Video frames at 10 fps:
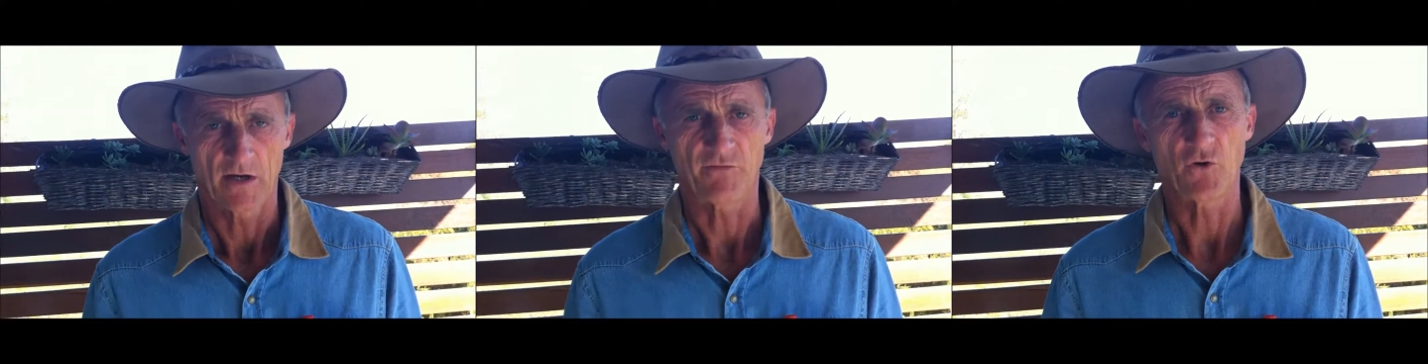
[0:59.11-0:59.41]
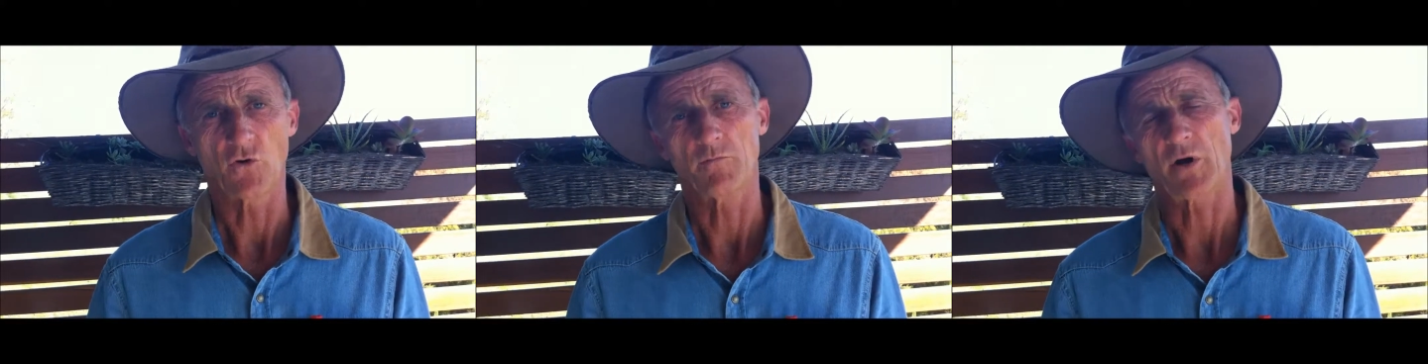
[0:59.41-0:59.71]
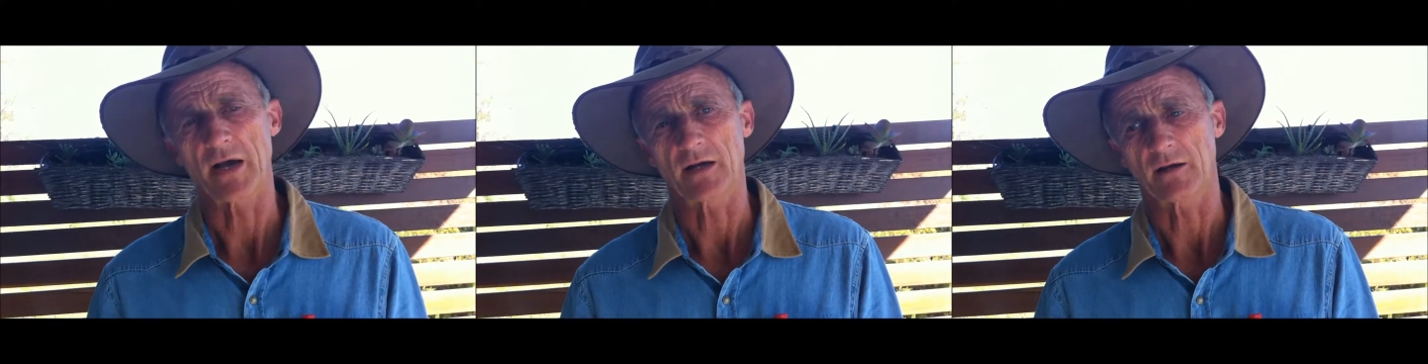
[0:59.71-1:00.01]
If you're
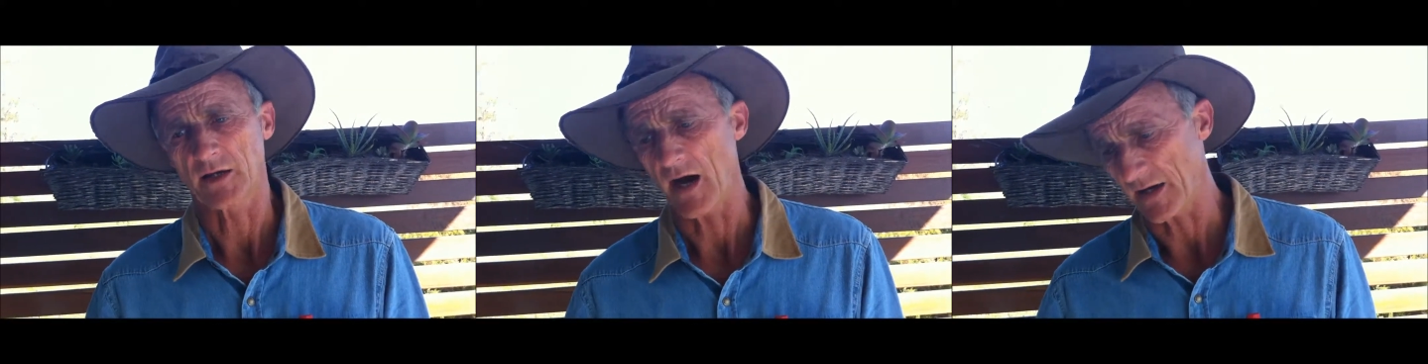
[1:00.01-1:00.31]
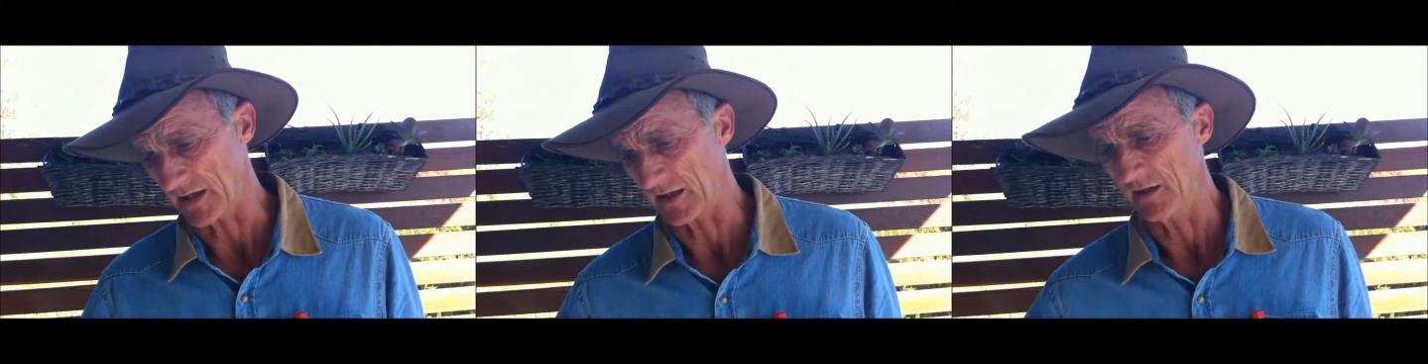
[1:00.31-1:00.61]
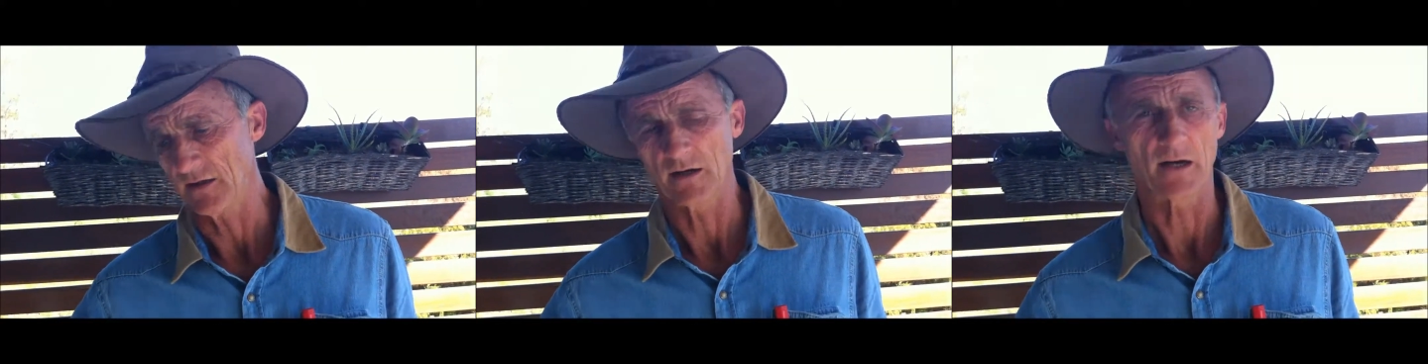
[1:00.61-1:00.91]

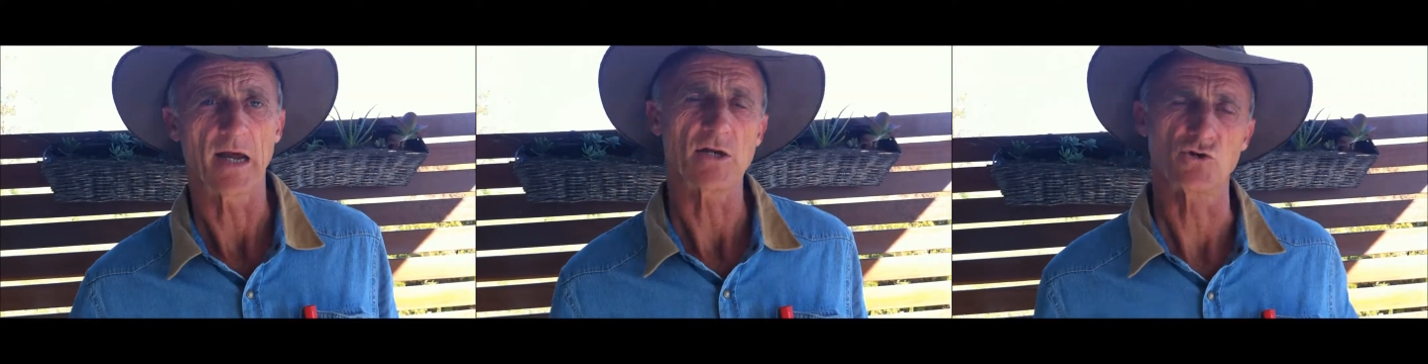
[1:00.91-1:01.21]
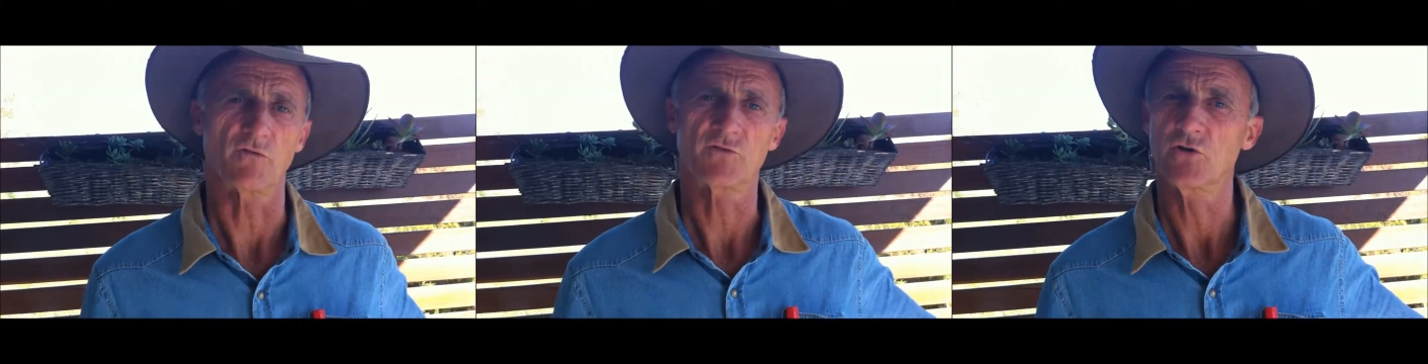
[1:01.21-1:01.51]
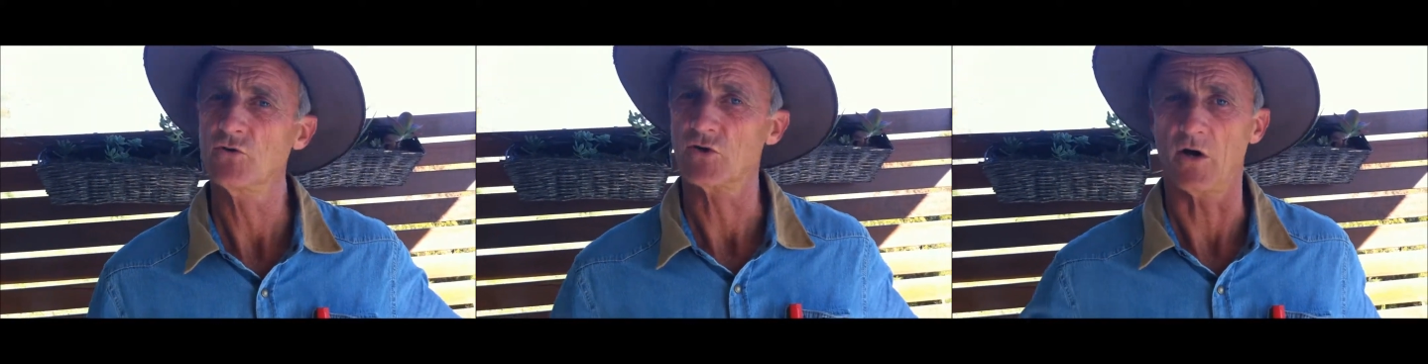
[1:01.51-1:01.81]
cutting an edge
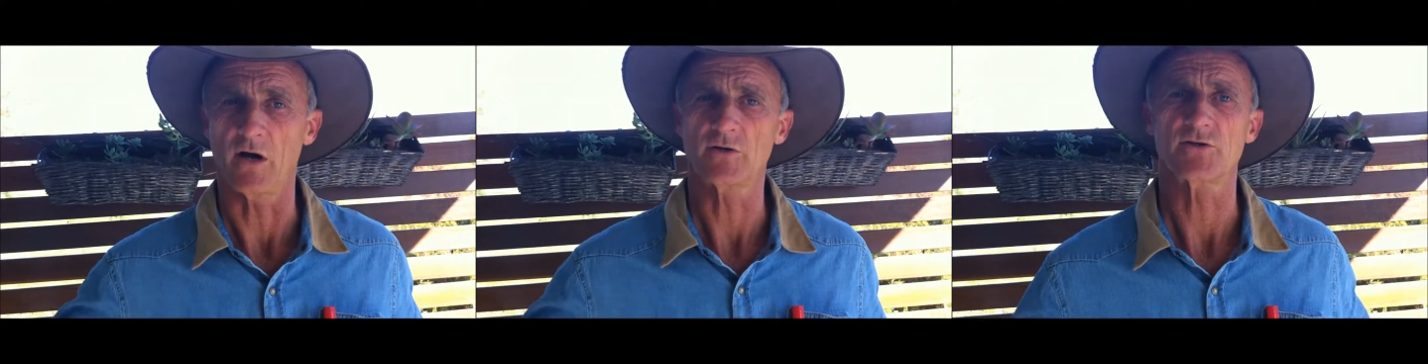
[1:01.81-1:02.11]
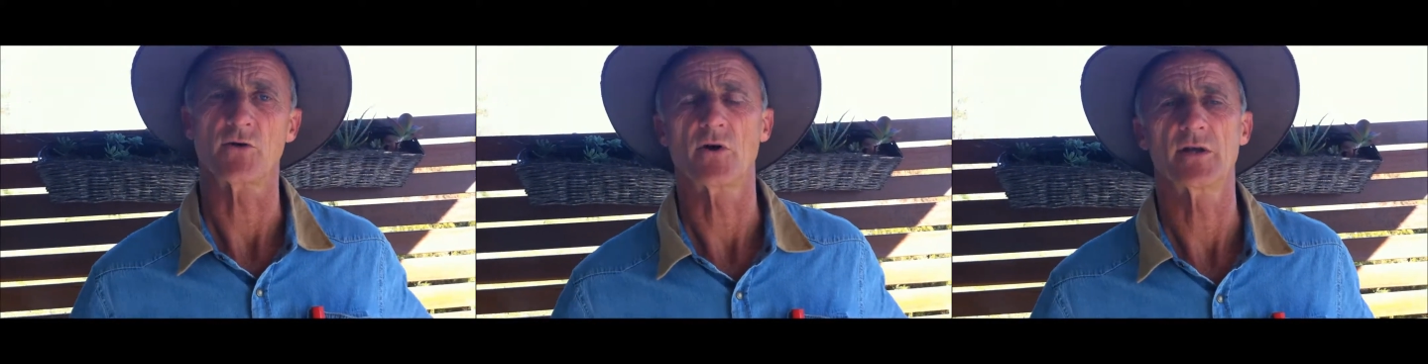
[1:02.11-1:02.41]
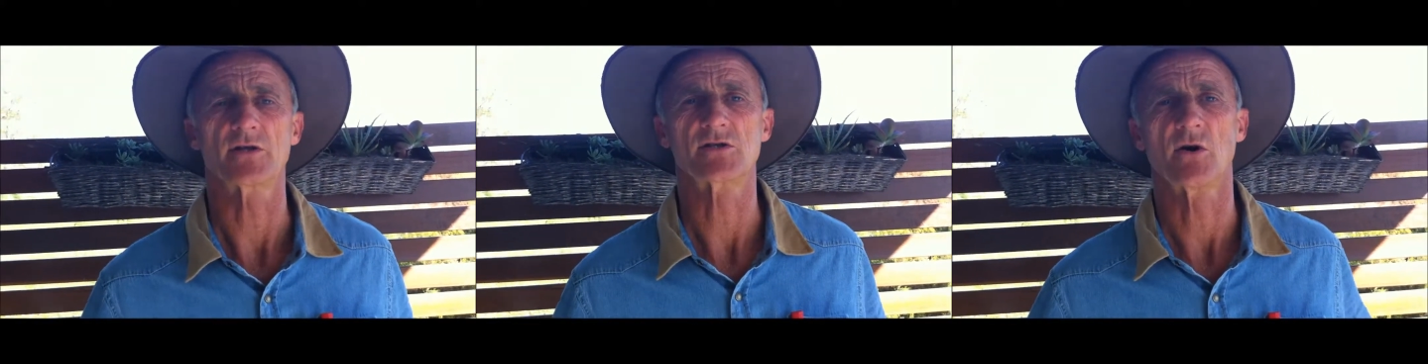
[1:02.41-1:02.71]
off two tiles on
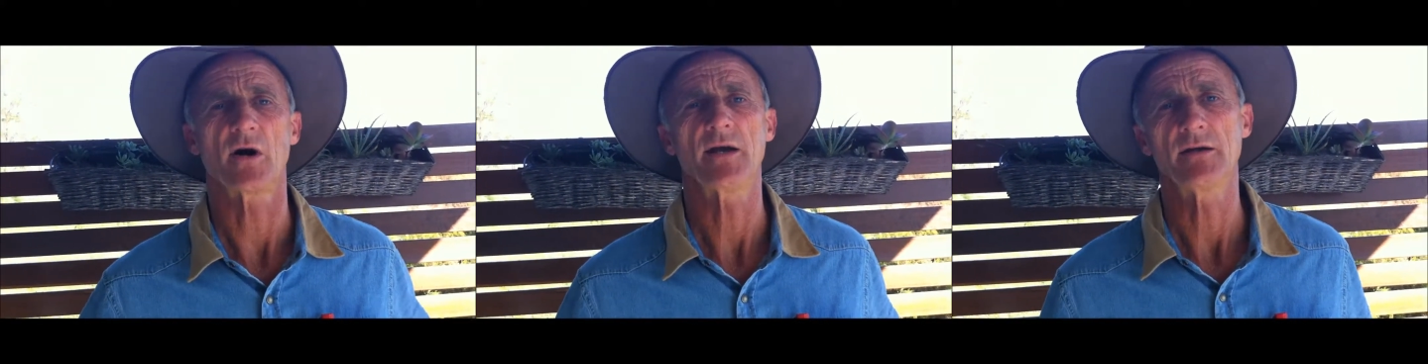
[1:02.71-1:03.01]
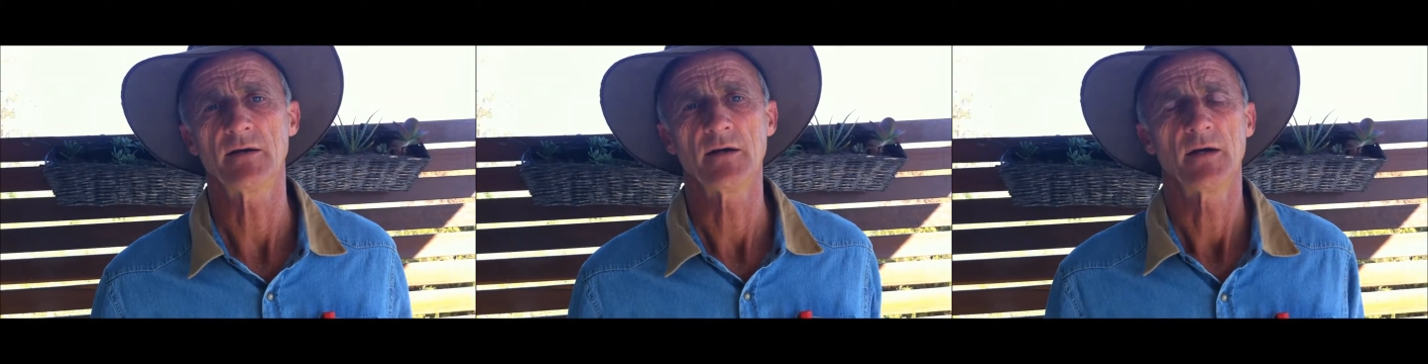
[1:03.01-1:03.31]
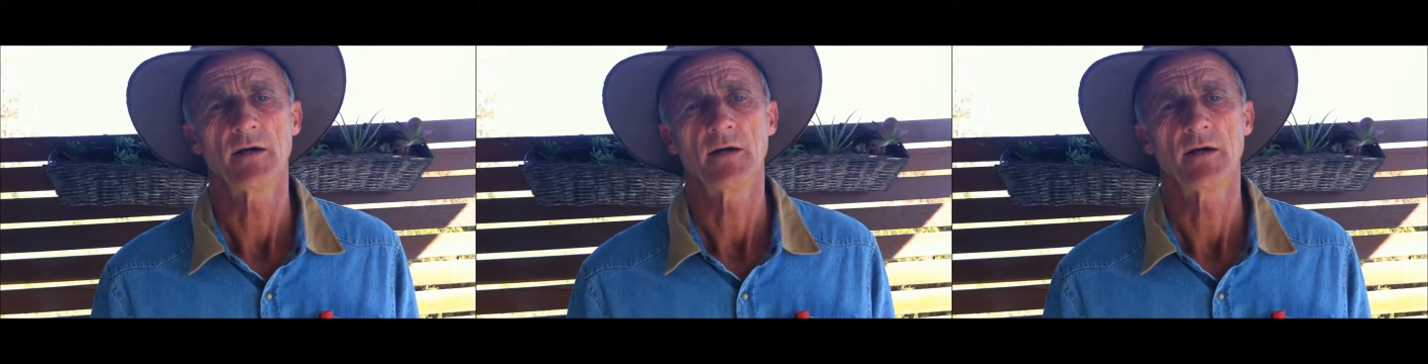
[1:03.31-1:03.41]
either side,